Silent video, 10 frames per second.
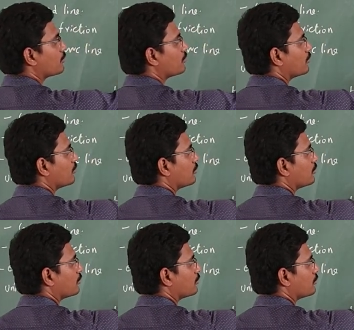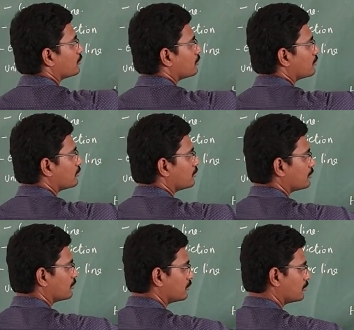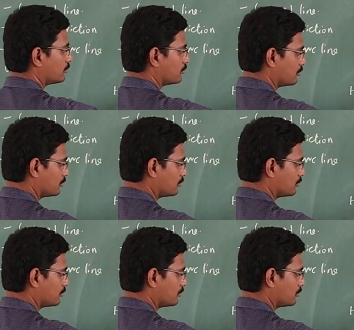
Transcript: (silence)